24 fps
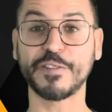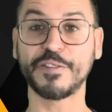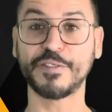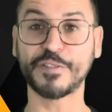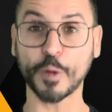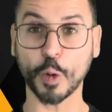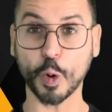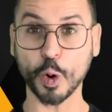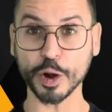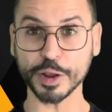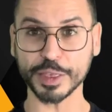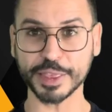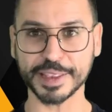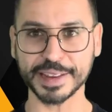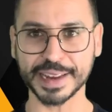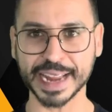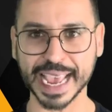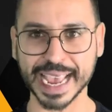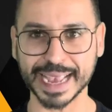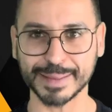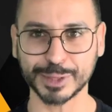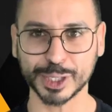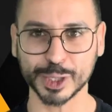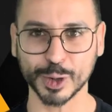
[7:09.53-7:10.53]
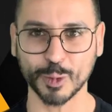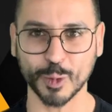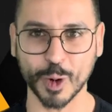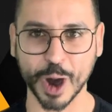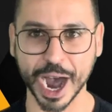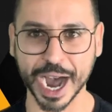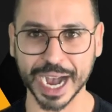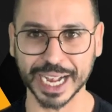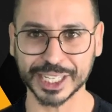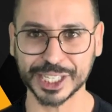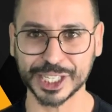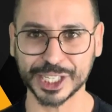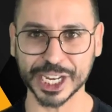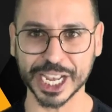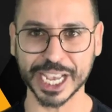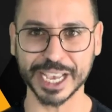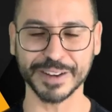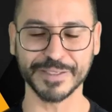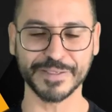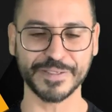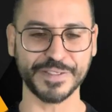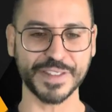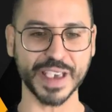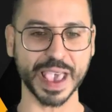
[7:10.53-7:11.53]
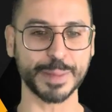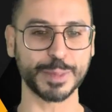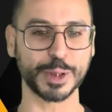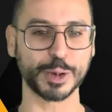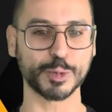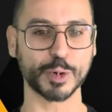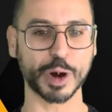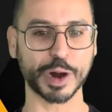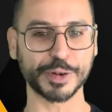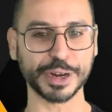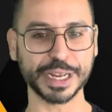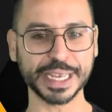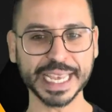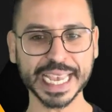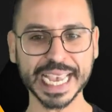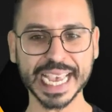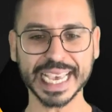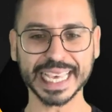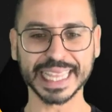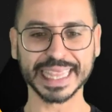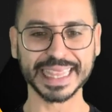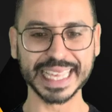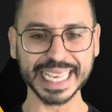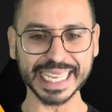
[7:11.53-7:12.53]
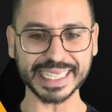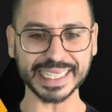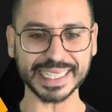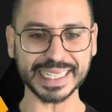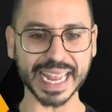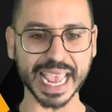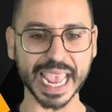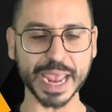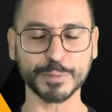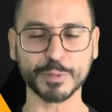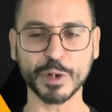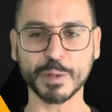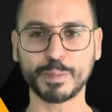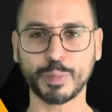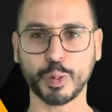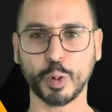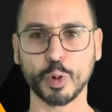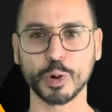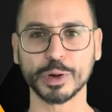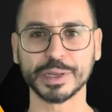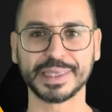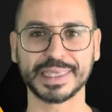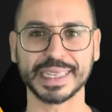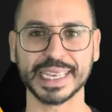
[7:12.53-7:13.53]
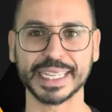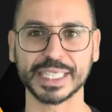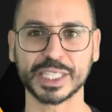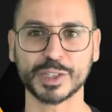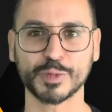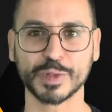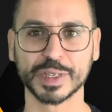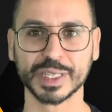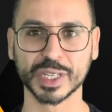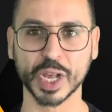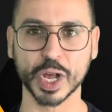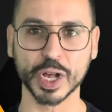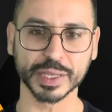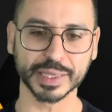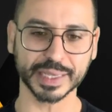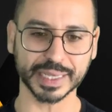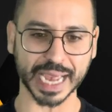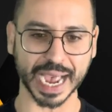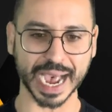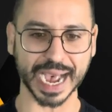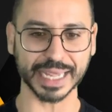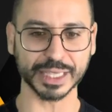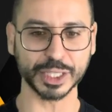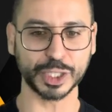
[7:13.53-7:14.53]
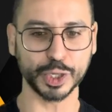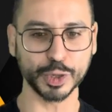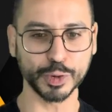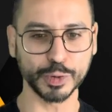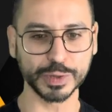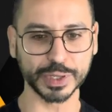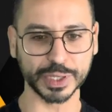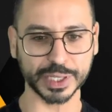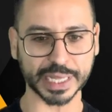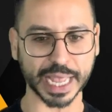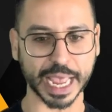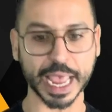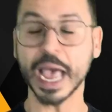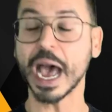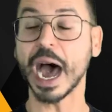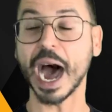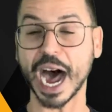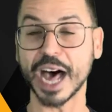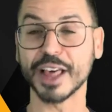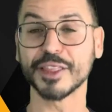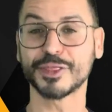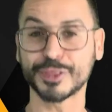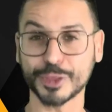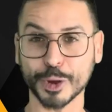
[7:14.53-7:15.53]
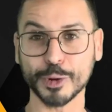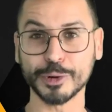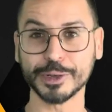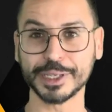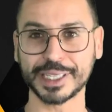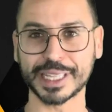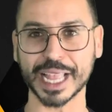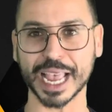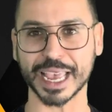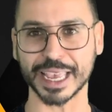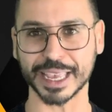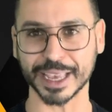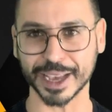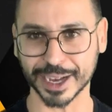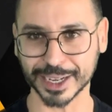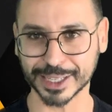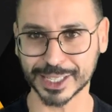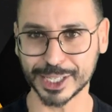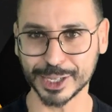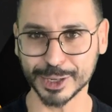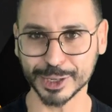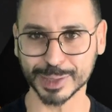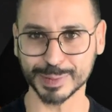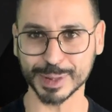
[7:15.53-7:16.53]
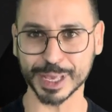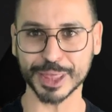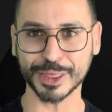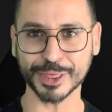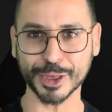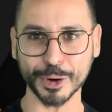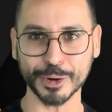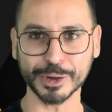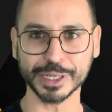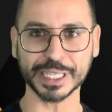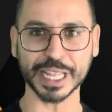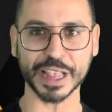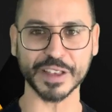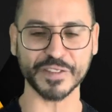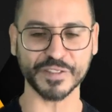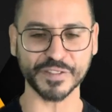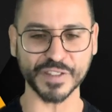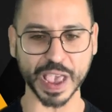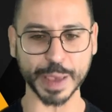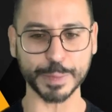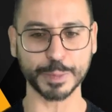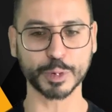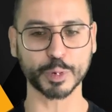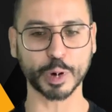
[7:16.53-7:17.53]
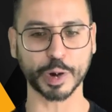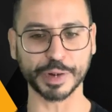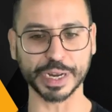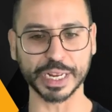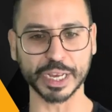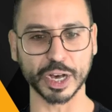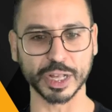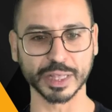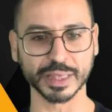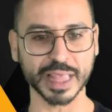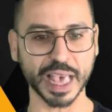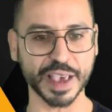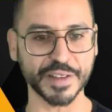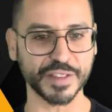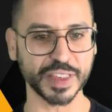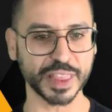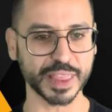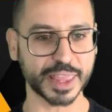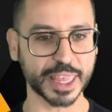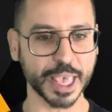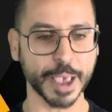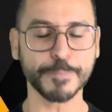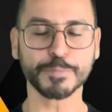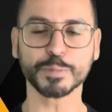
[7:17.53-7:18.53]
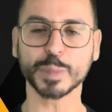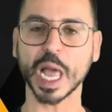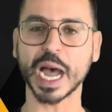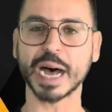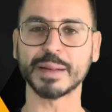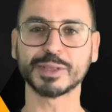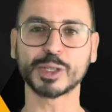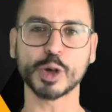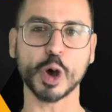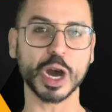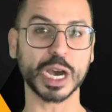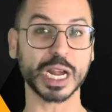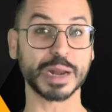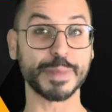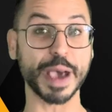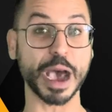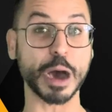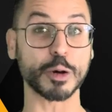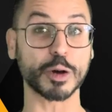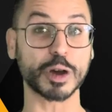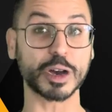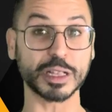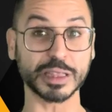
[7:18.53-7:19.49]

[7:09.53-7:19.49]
fourth name to watch in February. This name reports its results on Thursday, February 11th. I'm talking about